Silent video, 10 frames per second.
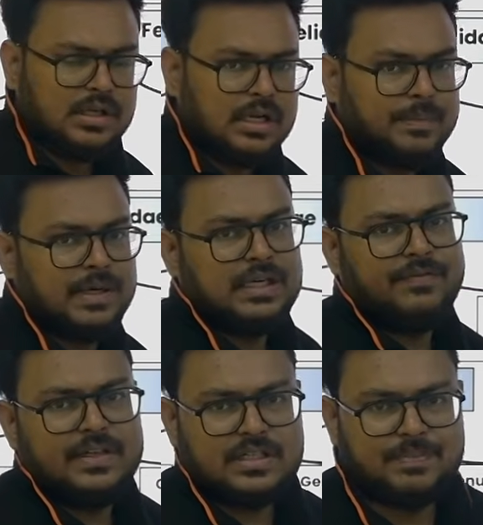Reproductive
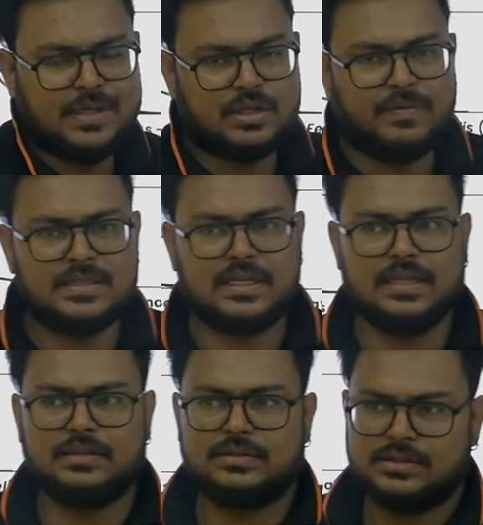features means
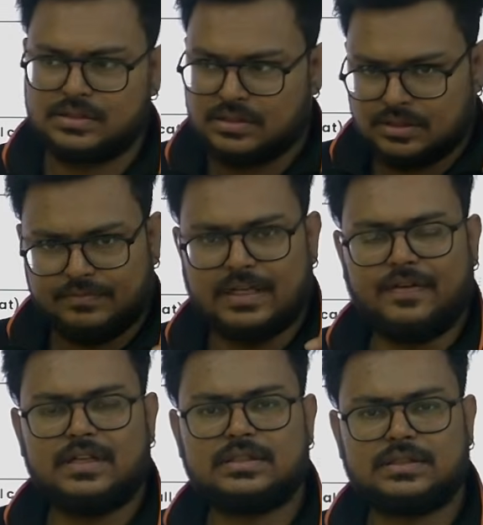obviously
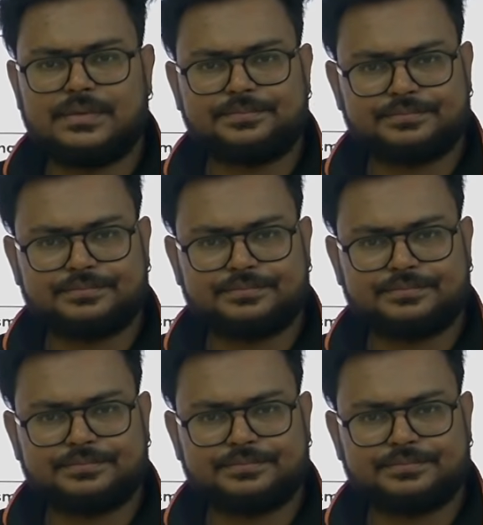flowers,